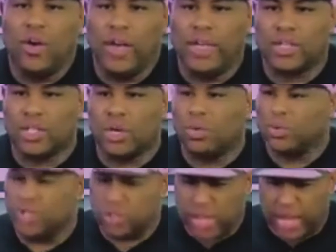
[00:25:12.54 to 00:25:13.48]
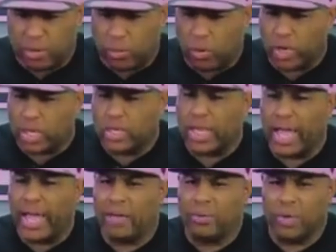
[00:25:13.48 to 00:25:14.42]
And so just kind of working
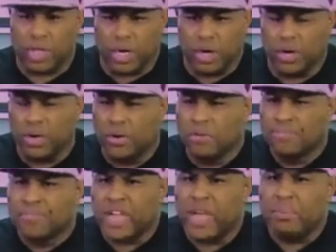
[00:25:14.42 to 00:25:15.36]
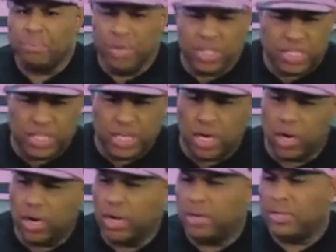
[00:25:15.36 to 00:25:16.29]
that with her and pushing
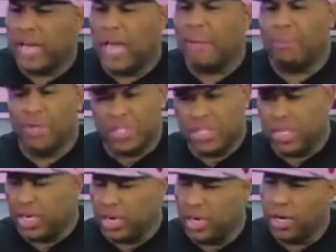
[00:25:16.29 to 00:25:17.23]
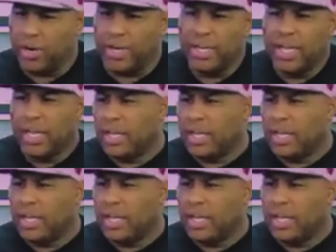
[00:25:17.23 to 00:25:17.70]
her and not pushing her and.